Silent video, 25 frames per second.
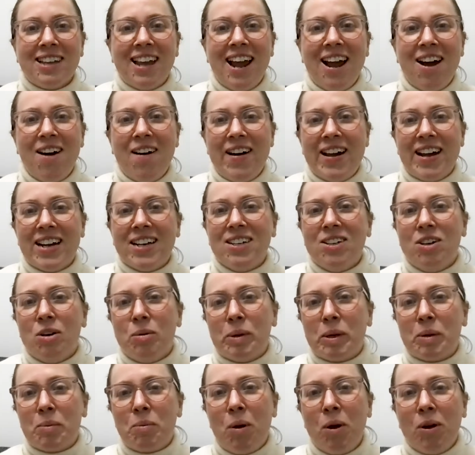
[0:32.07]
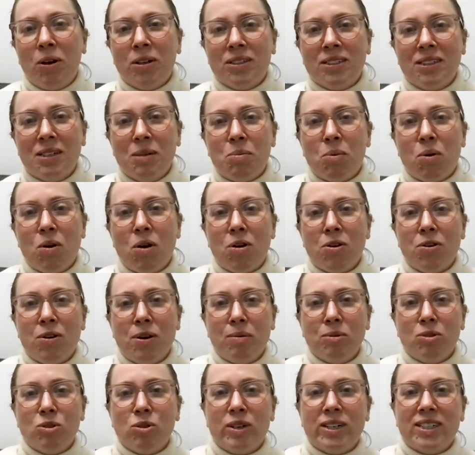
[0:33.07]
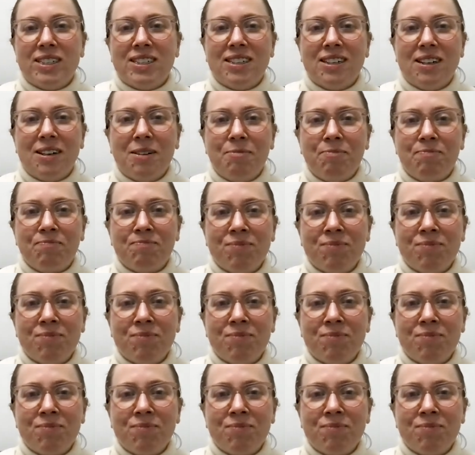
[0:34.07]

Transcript: our Economic Policy Program Director.